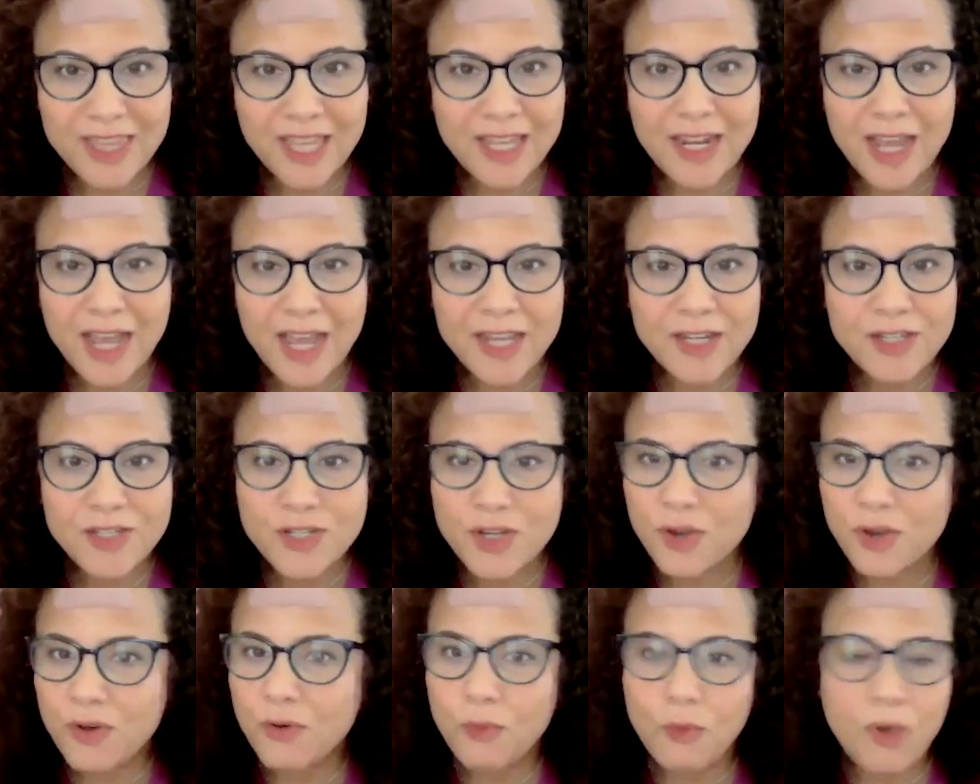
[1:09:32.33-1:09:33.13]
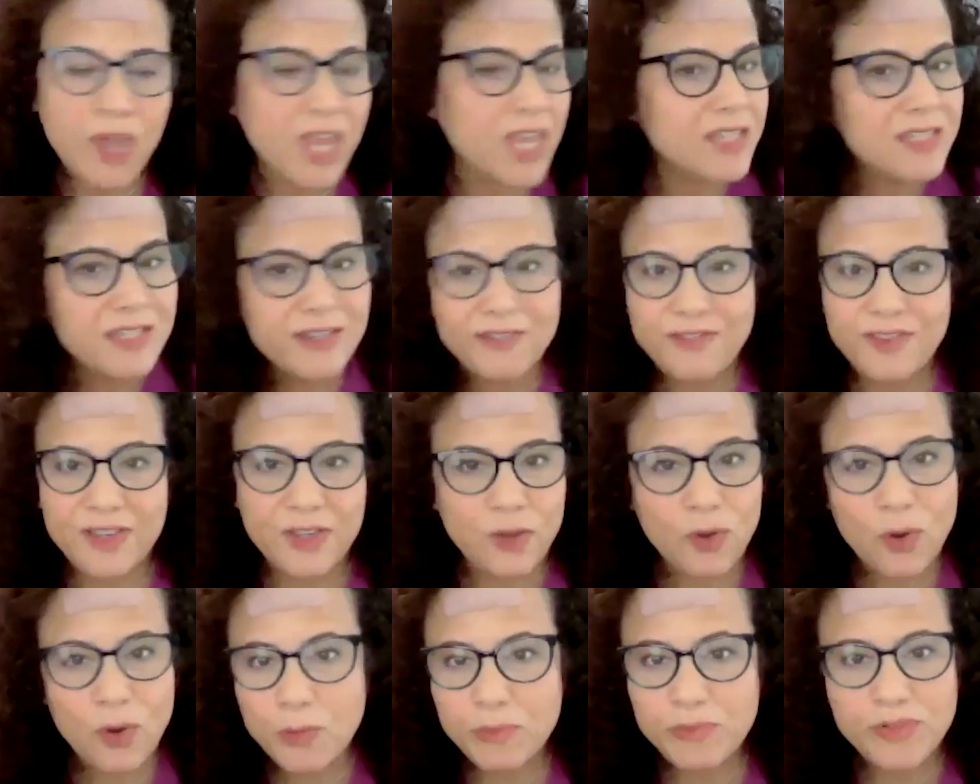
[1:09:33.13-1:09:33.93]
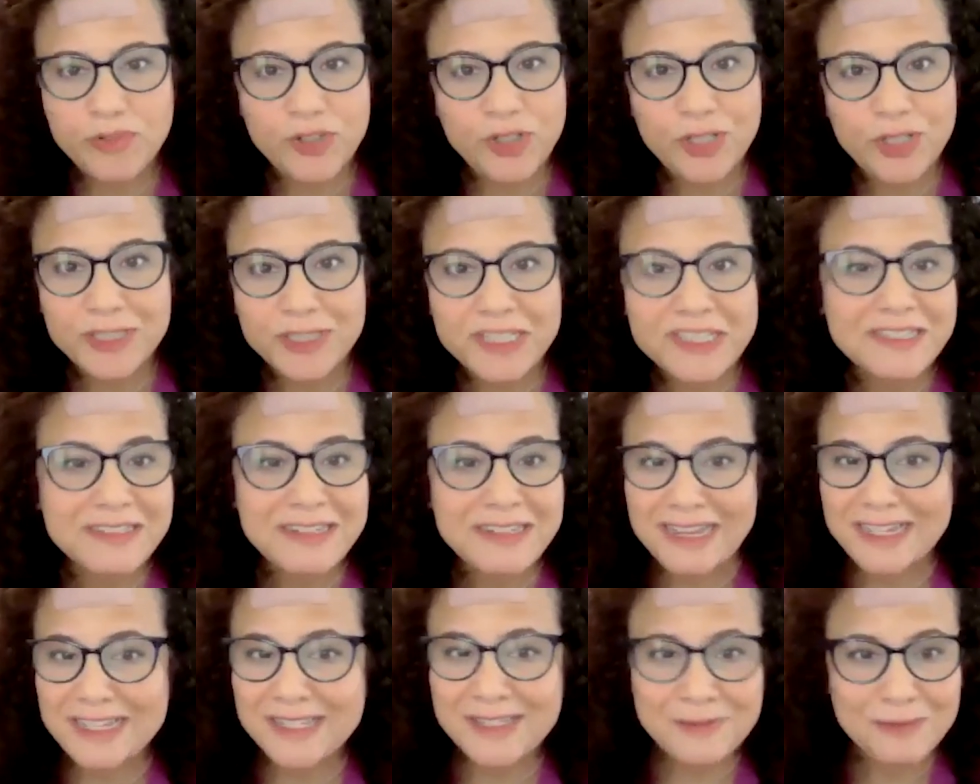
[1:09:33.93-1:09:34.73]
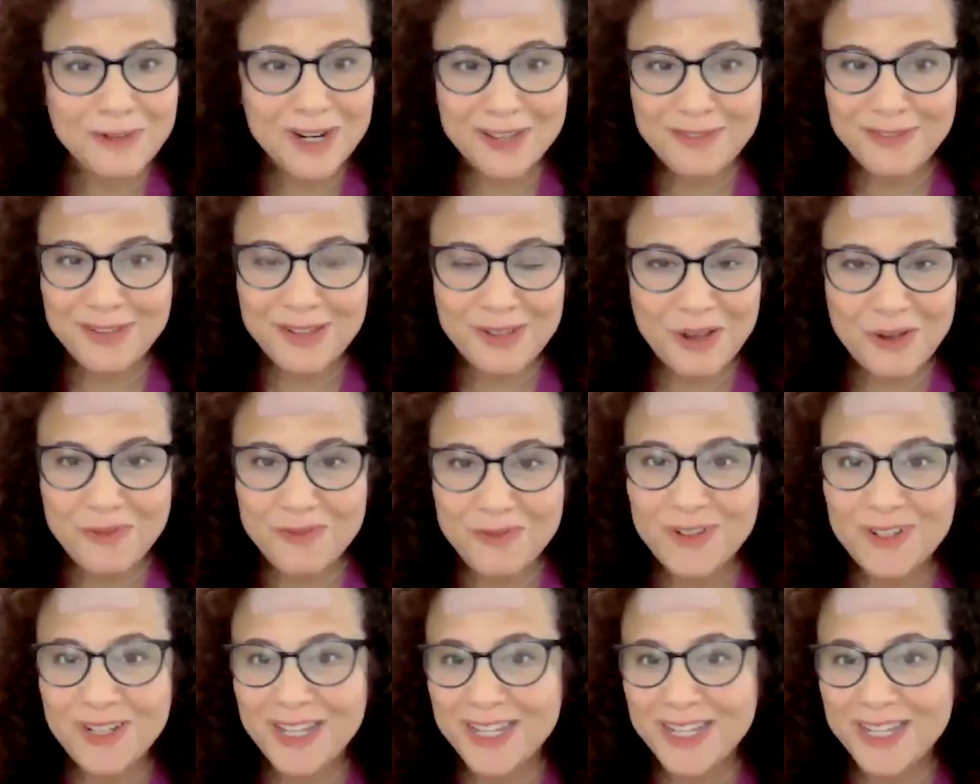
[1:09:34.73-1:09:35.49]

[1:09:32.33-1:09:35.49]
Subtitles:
That I don't wait to feel hopeful. It's nice when I feel hopeful.